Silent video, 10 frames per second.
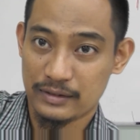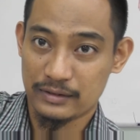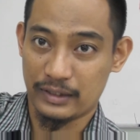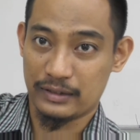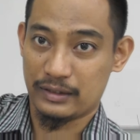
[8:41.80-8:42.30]

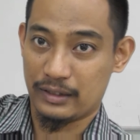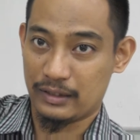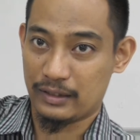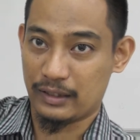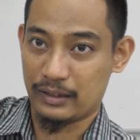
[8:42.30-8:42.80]
right?
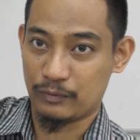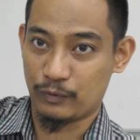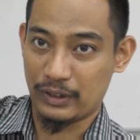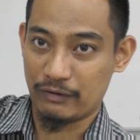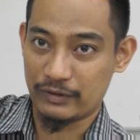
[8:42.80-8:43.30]
And then
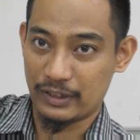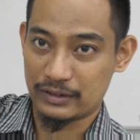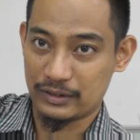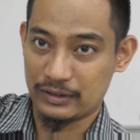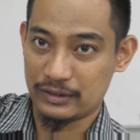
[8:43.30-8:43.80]
whatever
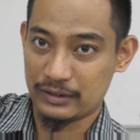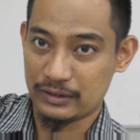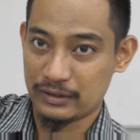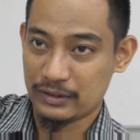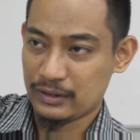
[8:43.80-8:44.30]
reaction
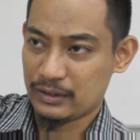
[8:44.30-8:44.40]
here,